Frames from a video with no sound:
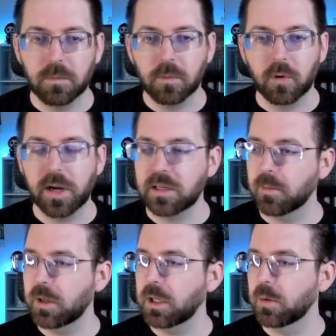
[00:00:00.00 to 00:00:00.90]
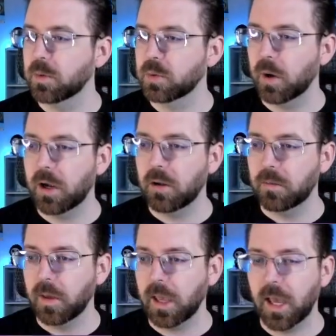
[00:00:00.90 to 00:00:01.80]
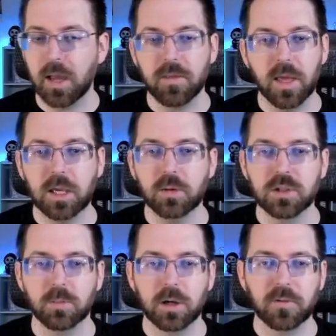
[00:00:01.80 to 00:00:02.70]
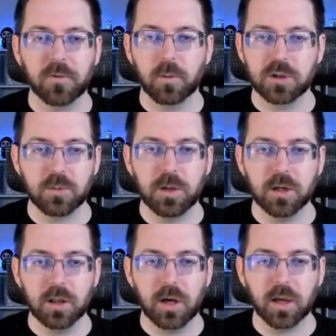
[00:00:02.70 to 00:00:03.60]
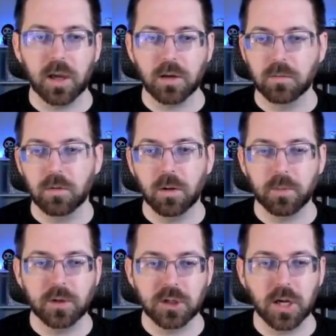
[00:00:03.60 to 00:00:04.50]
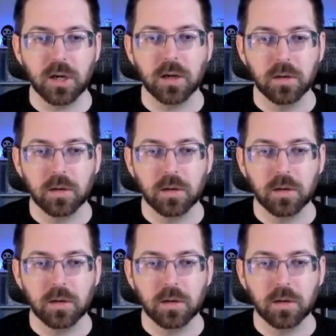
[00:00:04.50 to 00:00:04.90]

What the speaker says: Great to meet you as well, and thank you so much for wishing me good luck. I appreciate it.